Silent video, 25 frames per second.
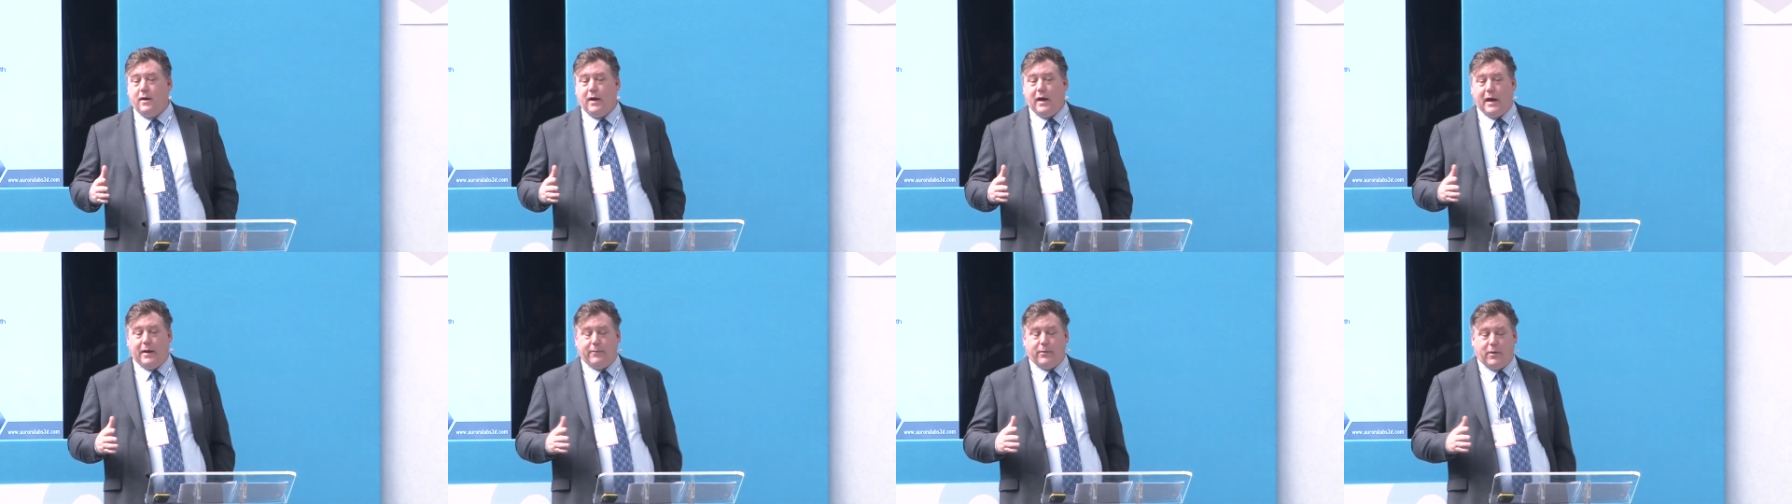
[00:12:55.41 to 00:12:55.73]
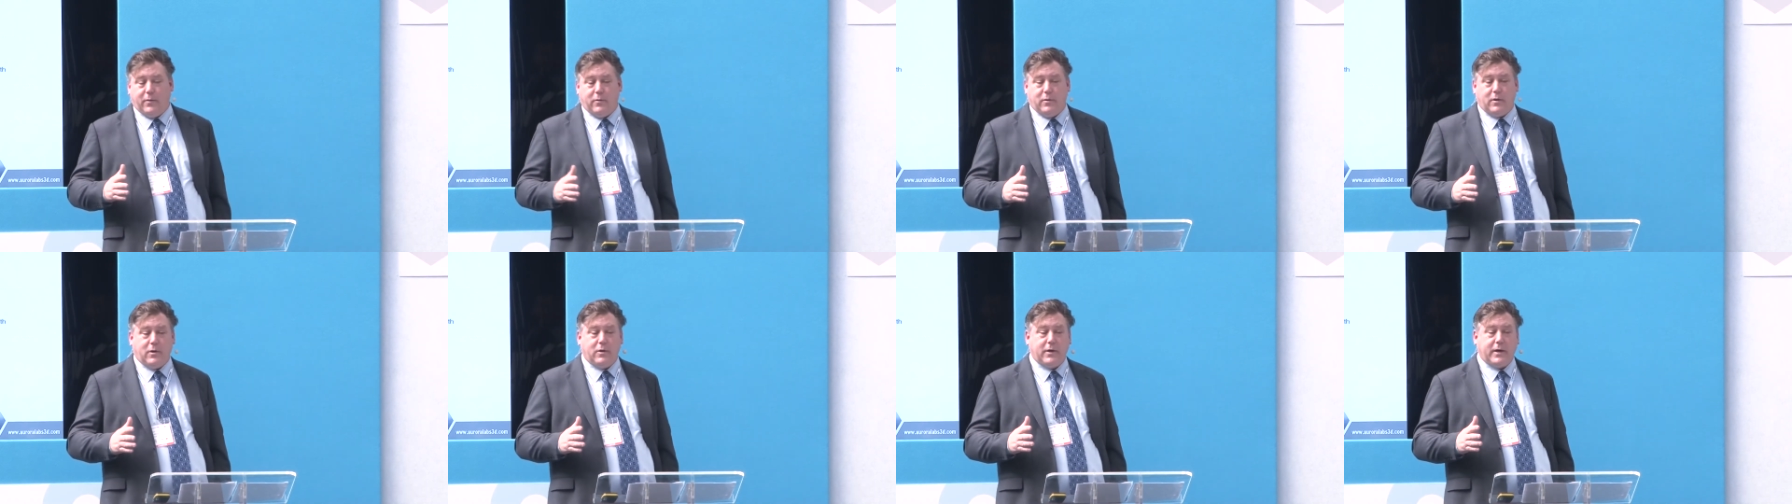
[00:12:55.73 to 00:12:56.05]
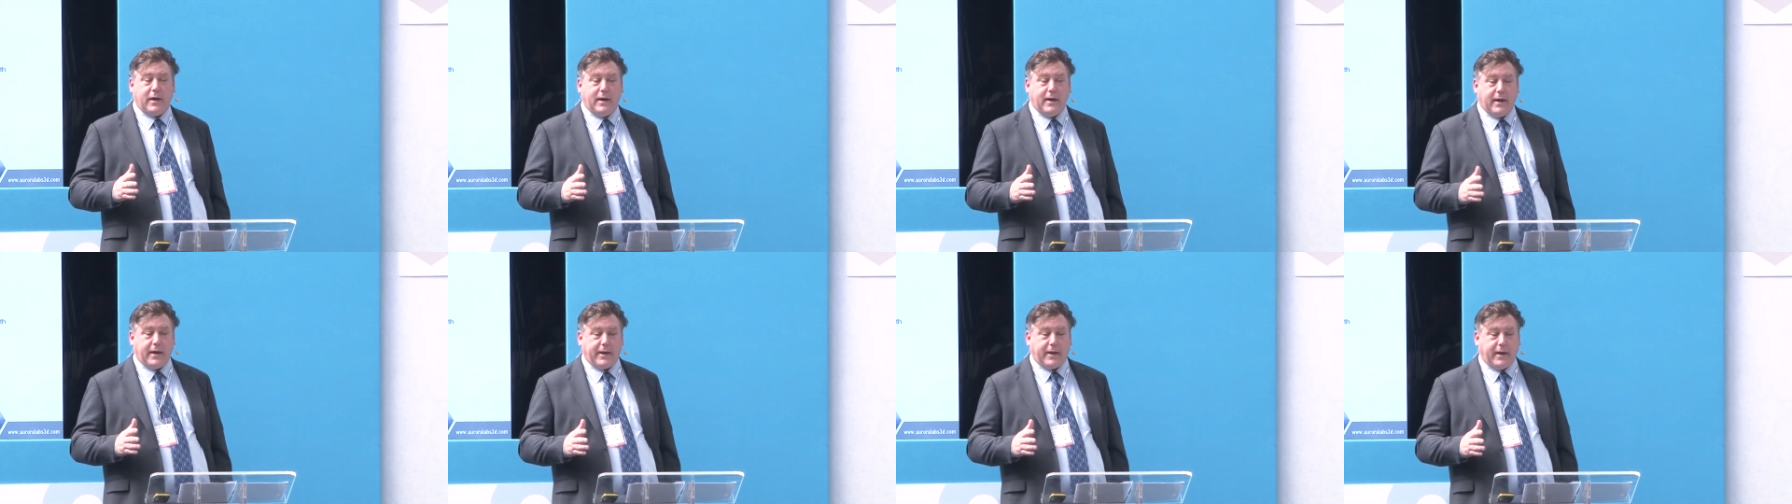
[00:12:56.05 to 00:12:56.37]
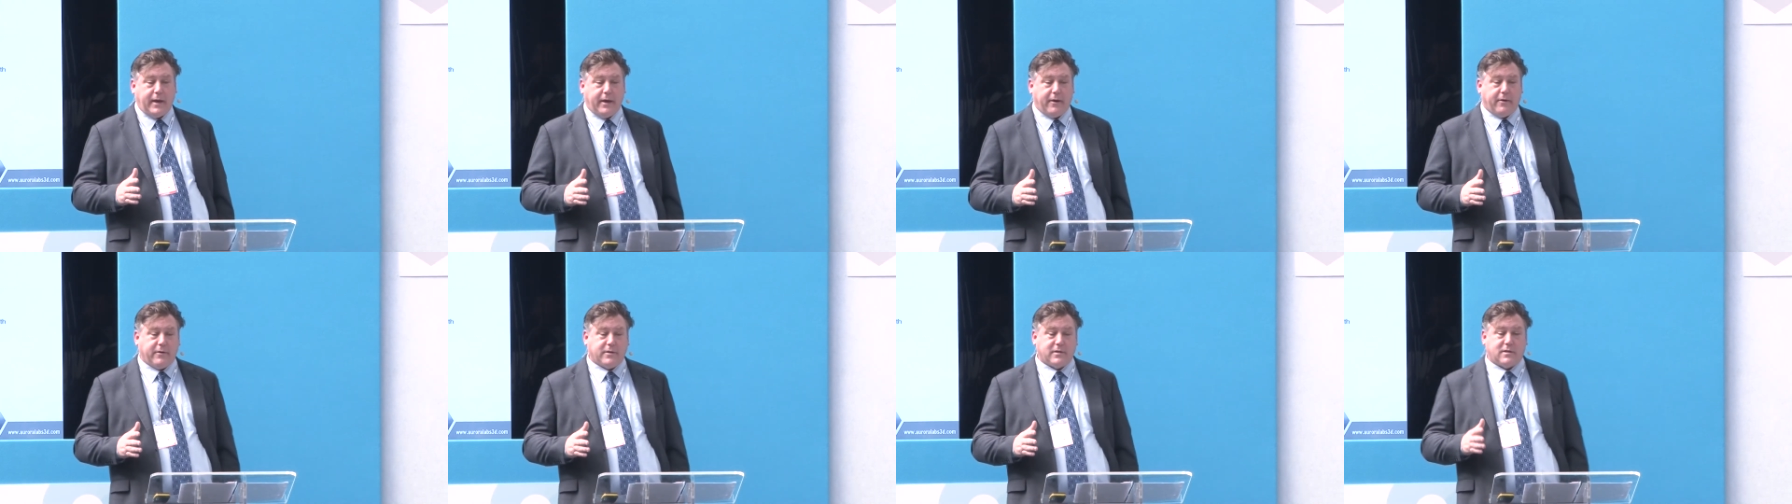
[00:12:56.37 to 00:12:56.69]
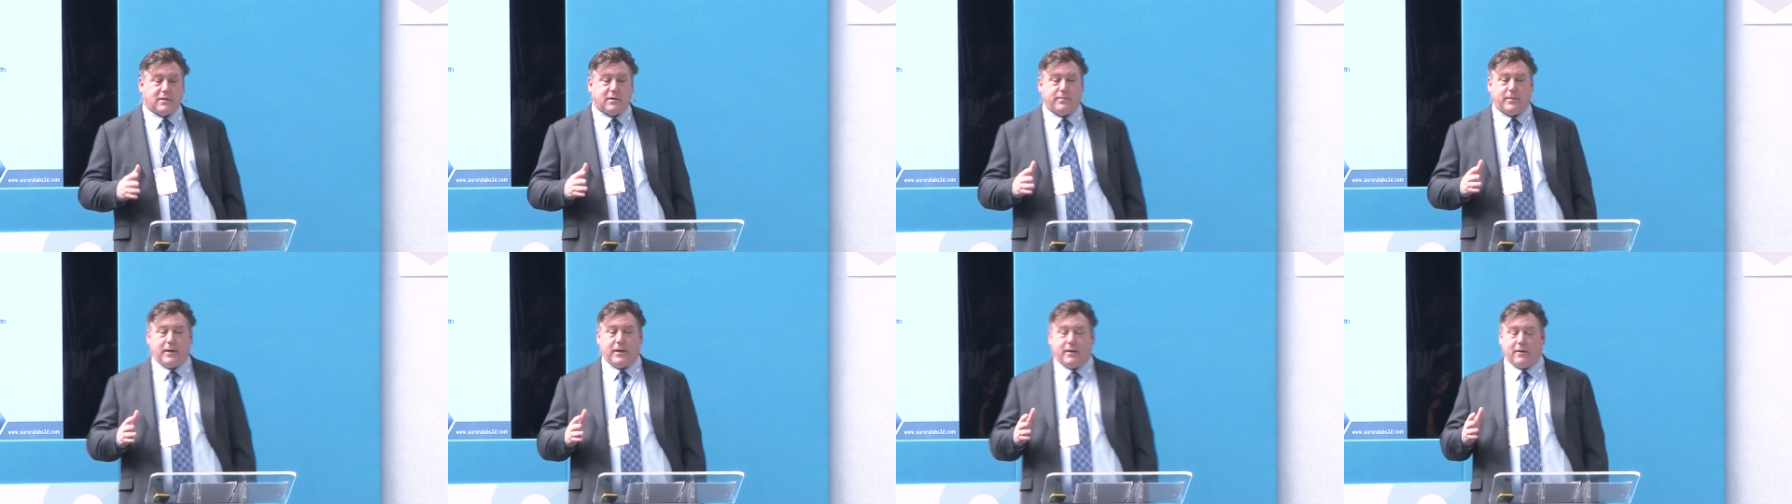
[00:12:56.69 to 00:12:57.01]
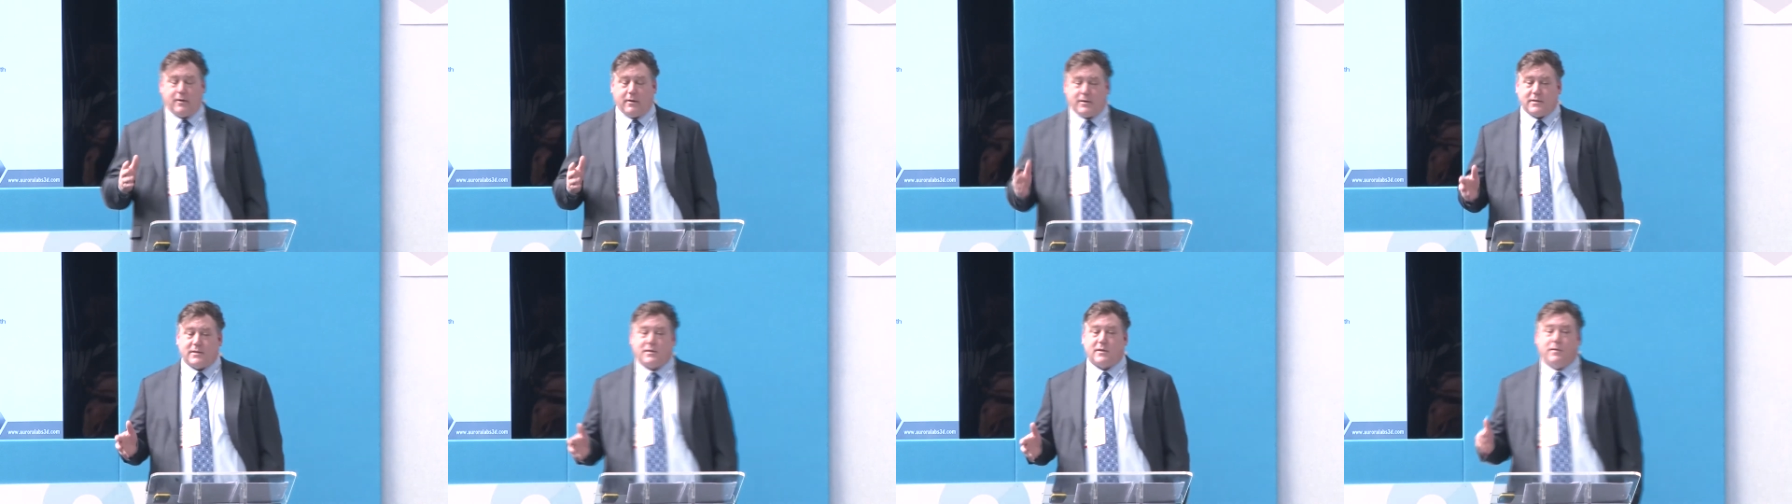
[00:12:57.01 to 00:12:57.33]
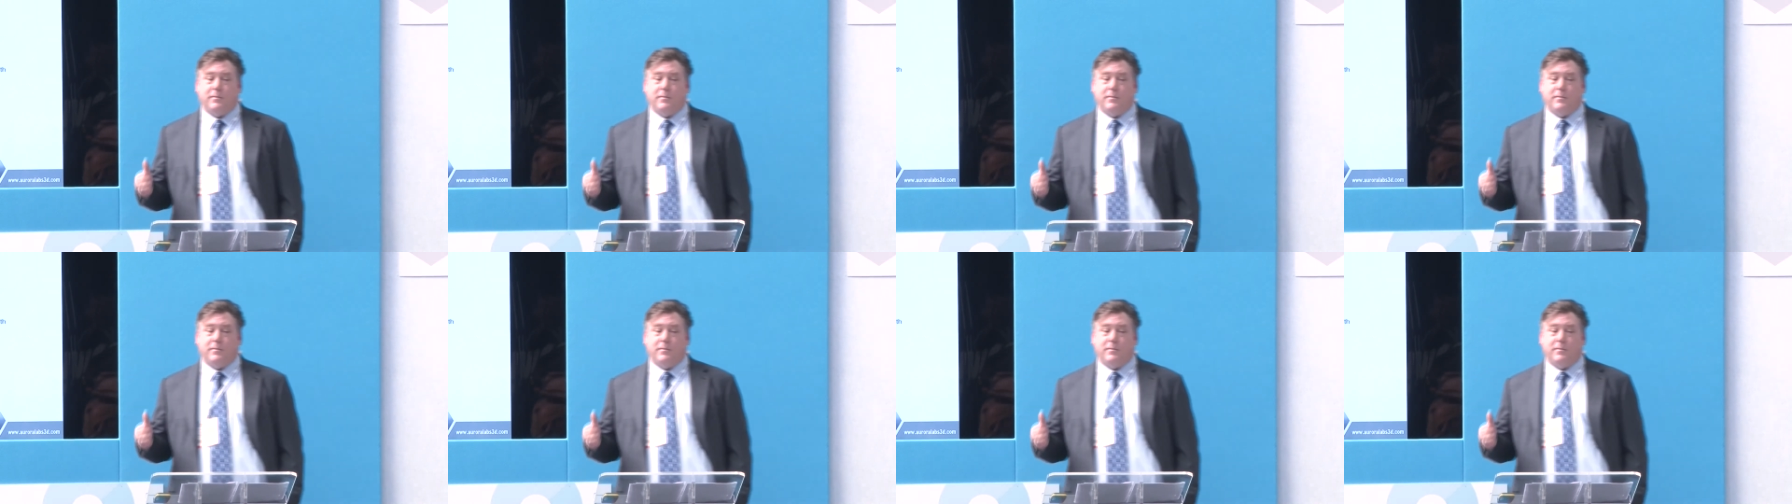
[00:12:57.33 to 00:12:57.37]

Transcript: And what we're looking at here is to be cost